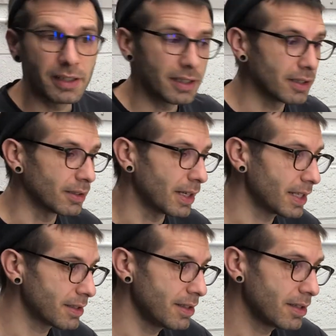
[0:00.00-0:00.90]

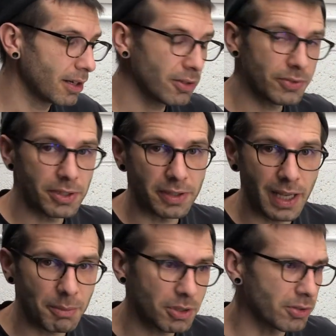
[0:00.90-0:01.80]
SD card for your
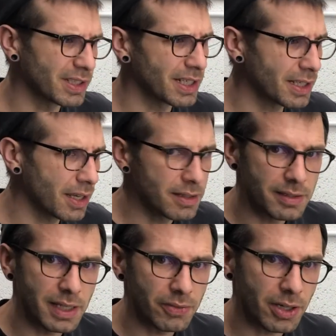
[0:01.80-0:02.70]
camera or dedicated
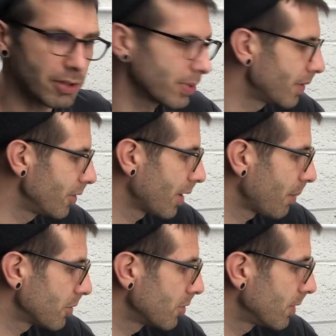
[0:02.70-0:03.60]
CF card, whatever your
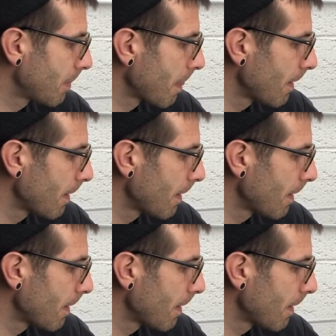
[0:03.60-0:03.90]
camera's shooting.